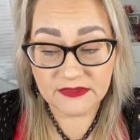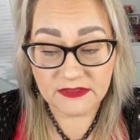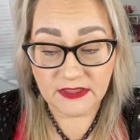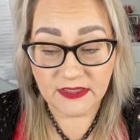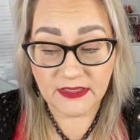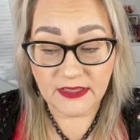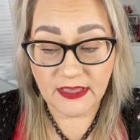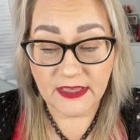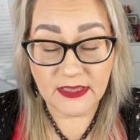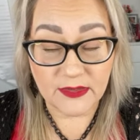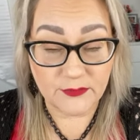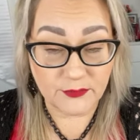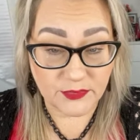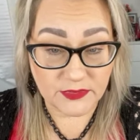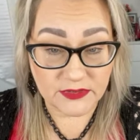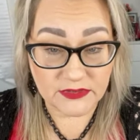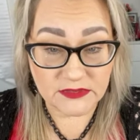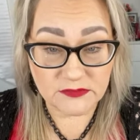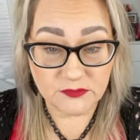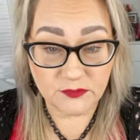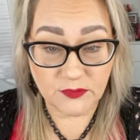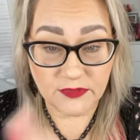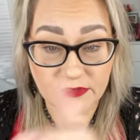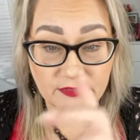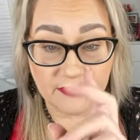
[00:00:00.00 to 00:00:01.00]
campus
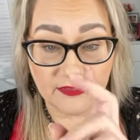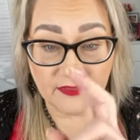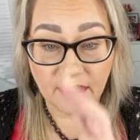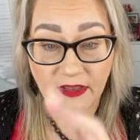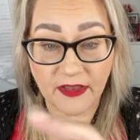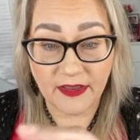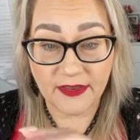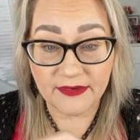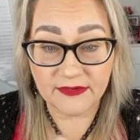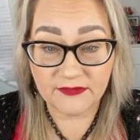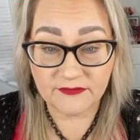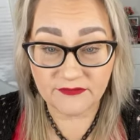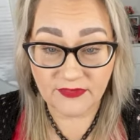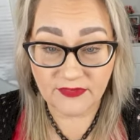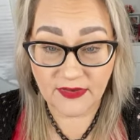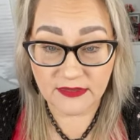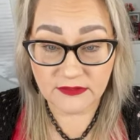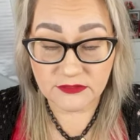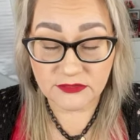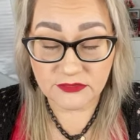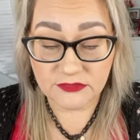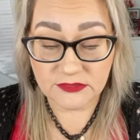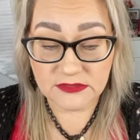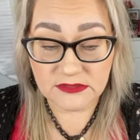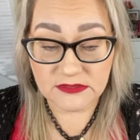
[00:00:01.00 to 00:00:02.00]
with 9
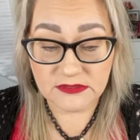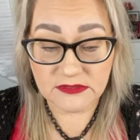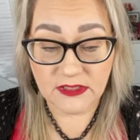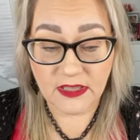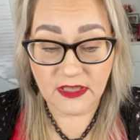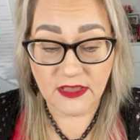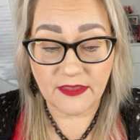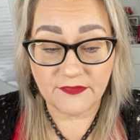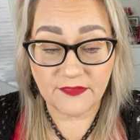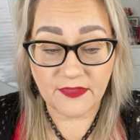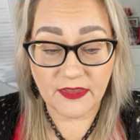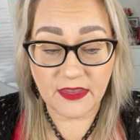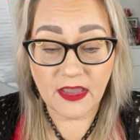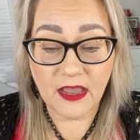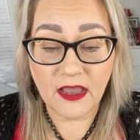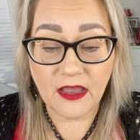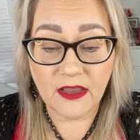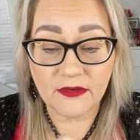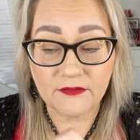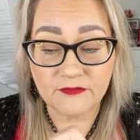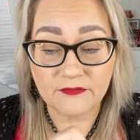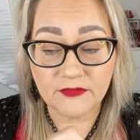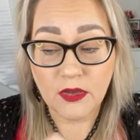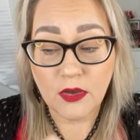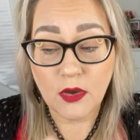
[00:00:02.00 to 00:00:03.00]
factories, and they
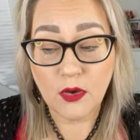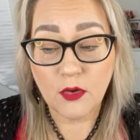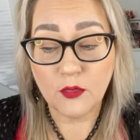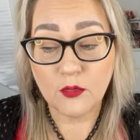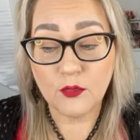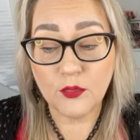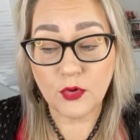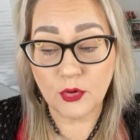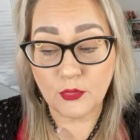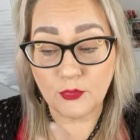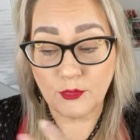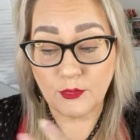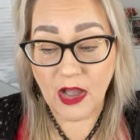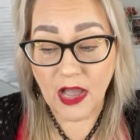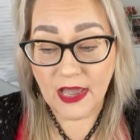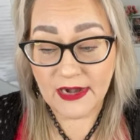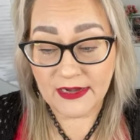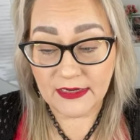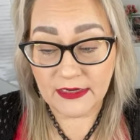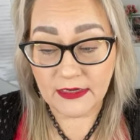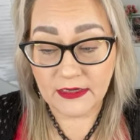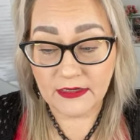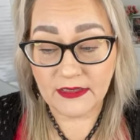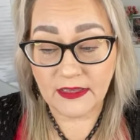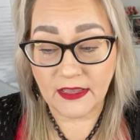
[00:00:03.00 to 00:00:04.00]
have
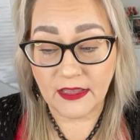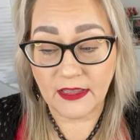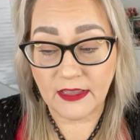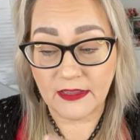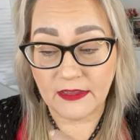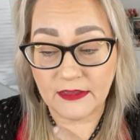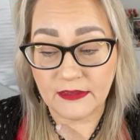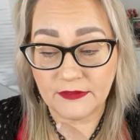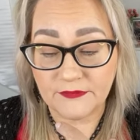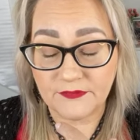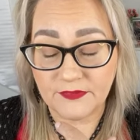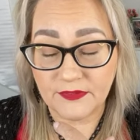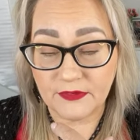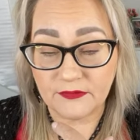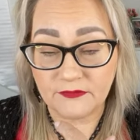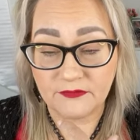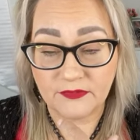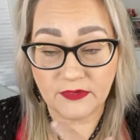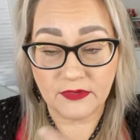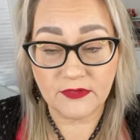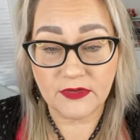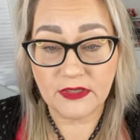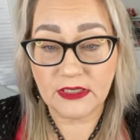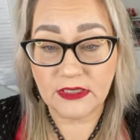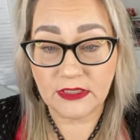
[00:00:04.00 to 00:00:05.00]
robotic. They're
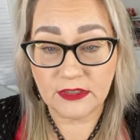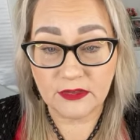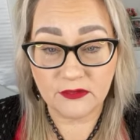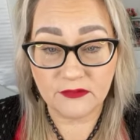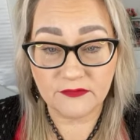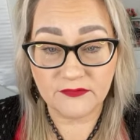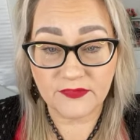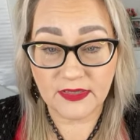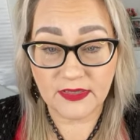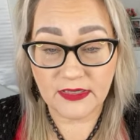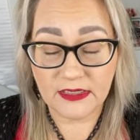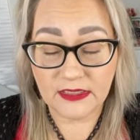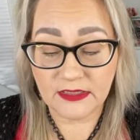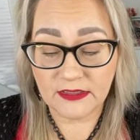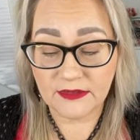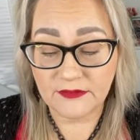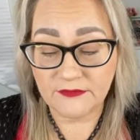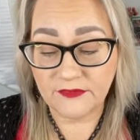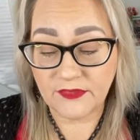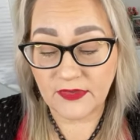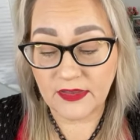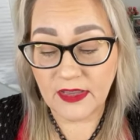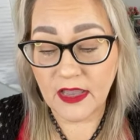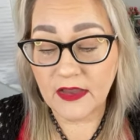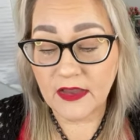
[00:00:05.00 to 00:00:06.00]
very innovative.
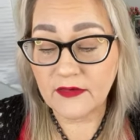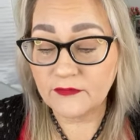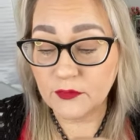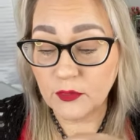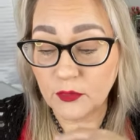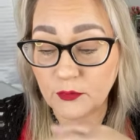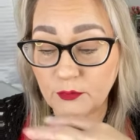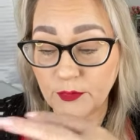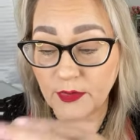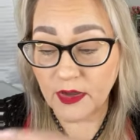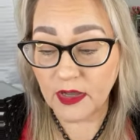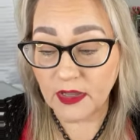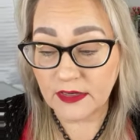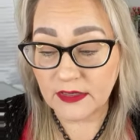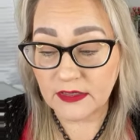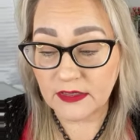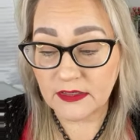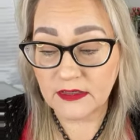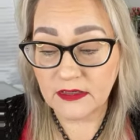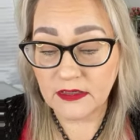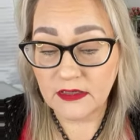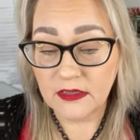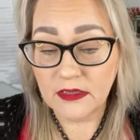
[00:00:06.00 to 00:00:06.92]
They have robotic,